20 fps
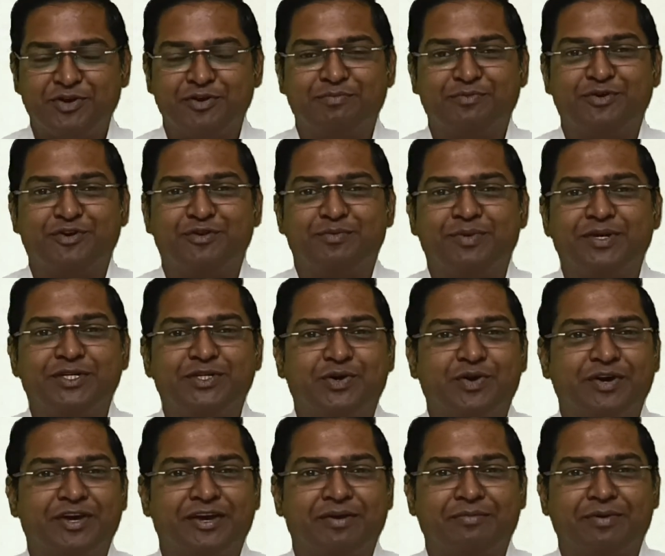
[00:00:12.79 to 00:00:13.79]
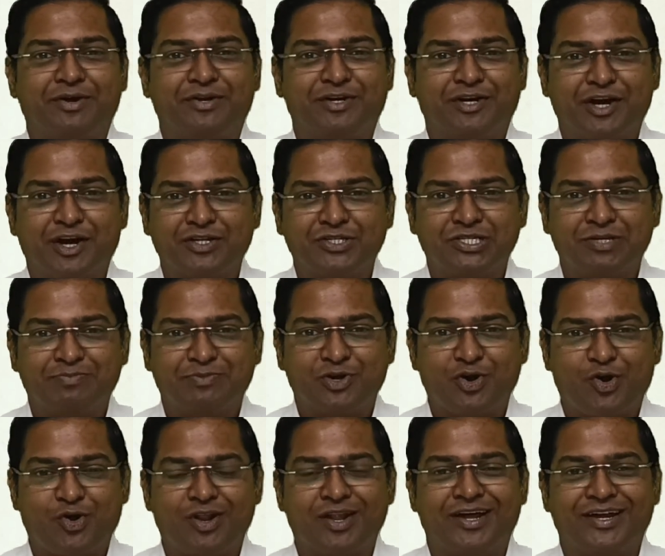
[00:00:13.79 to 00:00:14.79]
I'm going to be talking about a concept
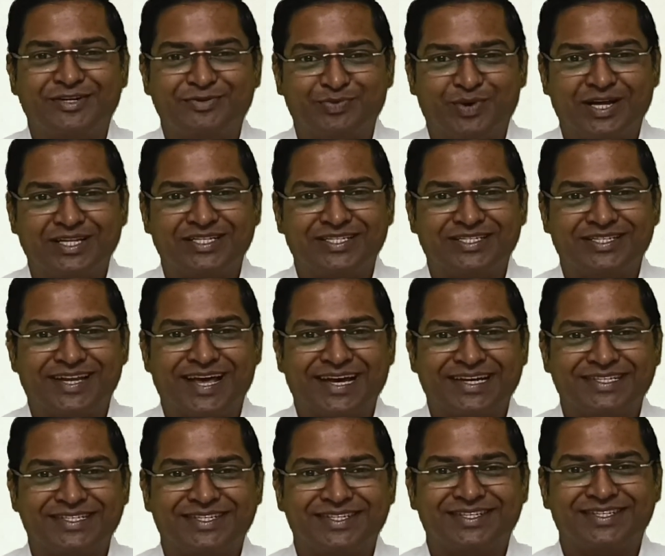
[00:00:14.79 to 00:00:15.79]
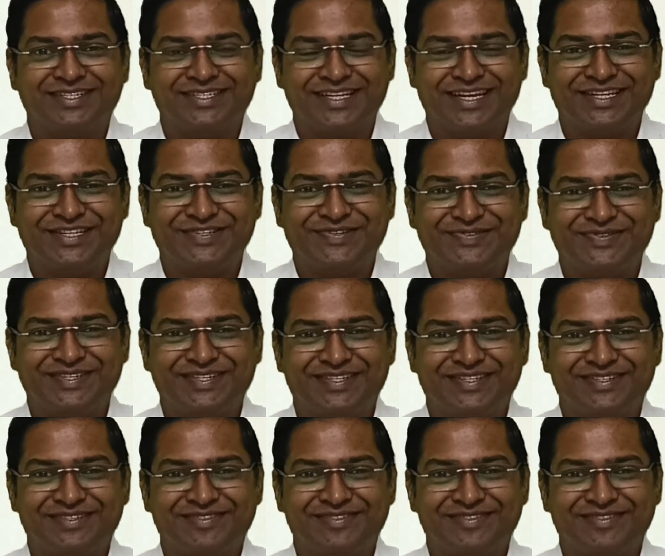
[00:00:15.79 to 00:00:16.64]
called advance tax. Stay tuned.